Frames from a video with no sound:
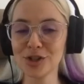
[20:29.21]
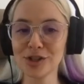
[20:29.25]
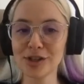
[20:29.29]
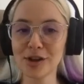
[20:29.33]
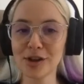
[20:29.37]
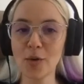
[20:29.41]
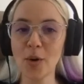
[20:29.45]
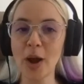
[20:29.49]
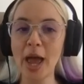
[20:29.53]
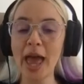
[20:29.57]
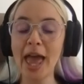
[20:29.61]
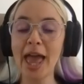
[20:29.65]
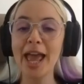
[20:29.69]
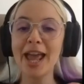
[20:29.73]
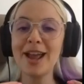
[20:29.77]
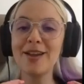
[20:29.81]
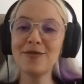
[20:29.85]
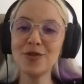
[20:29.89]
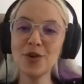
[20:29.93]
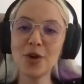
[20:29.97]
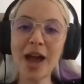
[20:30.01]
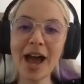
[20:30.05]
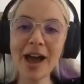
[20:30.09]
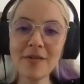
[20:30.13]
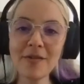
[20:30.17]
So if
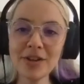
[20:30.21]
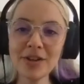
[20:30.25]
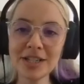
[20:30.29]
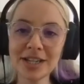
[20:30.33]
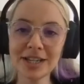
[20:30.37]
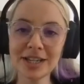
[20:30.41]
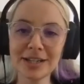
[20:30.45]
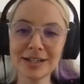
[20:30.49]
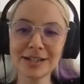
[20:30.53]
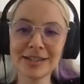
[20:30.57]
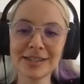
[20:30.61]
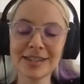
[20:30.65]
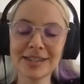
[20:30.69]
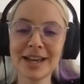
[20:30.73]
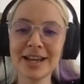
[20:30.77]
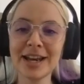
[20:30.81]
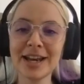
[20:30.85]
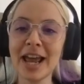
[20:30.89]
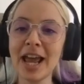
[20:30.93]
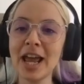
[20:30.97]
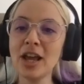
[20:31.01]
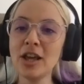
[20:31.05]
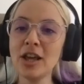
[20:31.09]
you have a data set,